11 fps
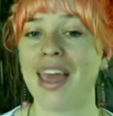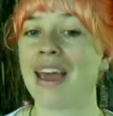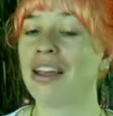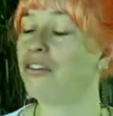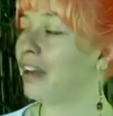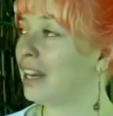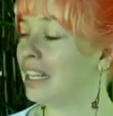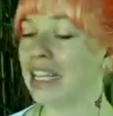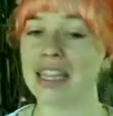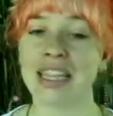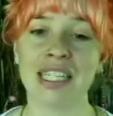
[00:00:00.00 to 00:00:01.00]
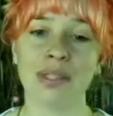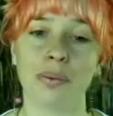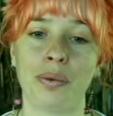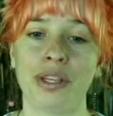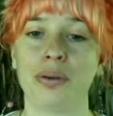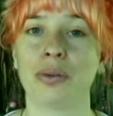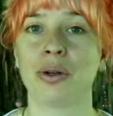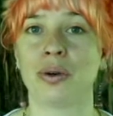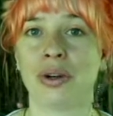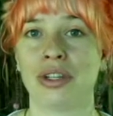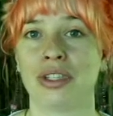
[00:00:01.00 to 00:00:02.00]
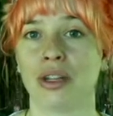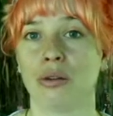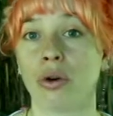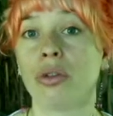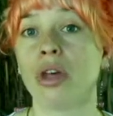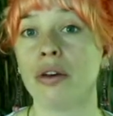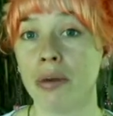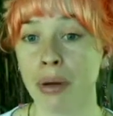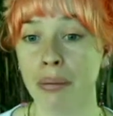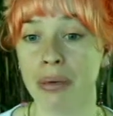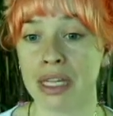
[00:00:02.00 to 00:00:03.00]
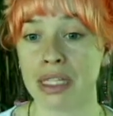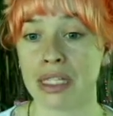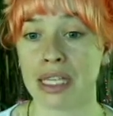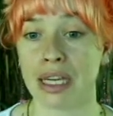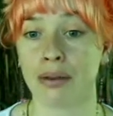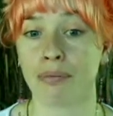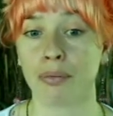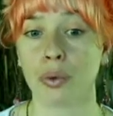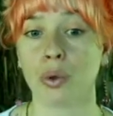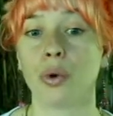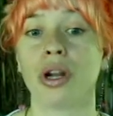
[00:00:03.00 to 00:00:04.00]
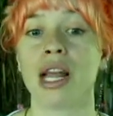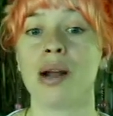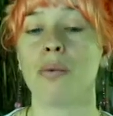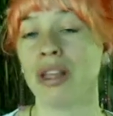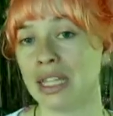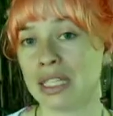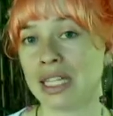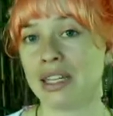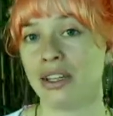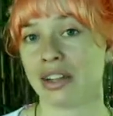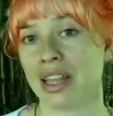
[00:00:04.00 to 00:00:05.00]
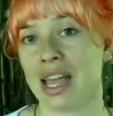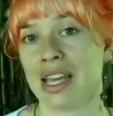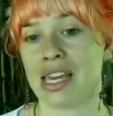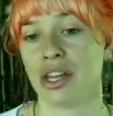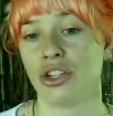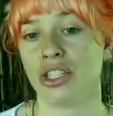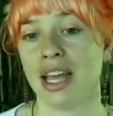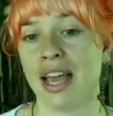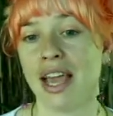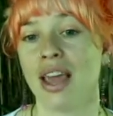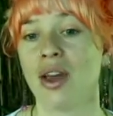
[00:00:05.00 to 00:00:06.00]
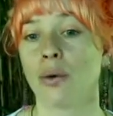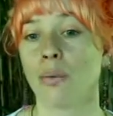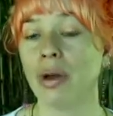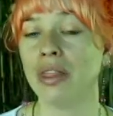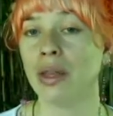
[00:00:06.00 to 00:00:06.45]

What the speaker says: And finally, this wheel records the growth of a pumpkin seed, recording what the seed looked like each day, when